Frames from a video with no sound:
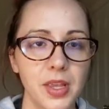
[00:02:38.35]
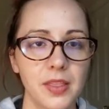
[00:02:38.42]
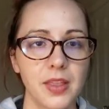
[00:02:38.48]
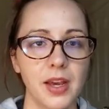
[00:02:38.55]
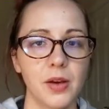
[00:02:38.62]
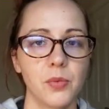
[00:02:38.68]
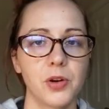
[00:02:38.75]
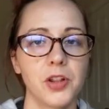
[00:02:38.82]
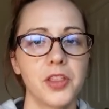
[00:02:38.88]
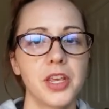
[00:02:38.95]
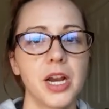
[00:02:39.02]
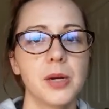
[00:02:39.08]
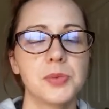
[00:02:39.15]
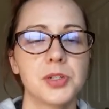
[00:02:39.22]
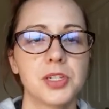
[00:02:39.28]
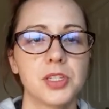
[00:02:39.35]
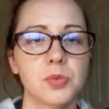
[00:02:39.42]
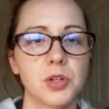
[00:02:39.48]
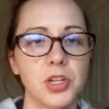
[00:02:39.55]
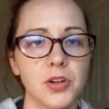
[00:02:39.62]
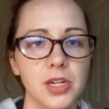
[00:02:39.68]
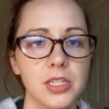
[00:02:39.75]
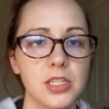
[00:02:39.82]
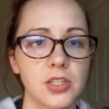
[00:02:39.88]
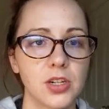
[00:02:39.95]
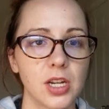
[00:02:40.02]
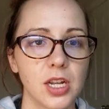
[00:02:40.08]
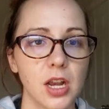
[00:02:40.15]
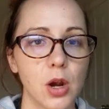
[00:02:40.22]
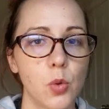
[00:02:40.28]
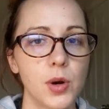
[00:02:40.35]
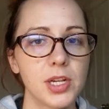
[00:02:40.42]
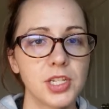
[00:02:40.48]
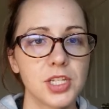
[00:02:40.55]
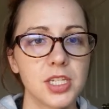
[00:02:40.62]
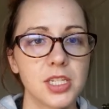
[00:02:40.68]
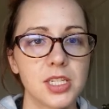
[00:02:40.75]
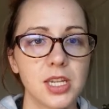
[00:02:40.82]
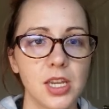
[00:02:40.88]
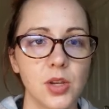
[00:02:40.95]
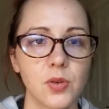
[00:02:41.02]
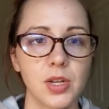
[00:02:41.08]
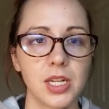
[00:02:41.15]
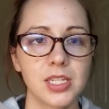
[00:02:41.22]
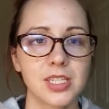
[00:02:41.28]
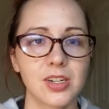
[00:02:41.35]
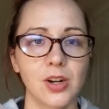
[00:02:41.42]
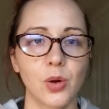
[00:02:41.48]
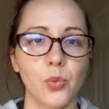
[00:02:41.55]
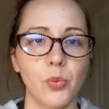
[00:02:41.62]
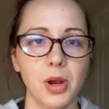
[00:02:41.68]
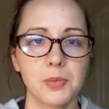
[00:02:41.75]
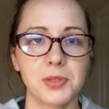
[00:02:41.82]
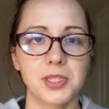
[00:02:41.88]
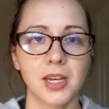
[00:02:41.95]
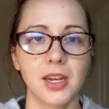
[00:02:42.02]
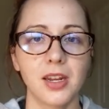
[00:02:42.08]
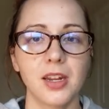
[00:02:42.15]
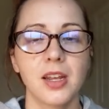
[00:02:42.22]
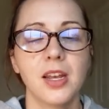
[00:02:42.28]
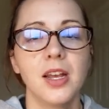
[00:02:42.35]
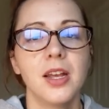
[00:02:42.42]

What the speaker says: that one of the options when you're inserting a question is that you can insert a website.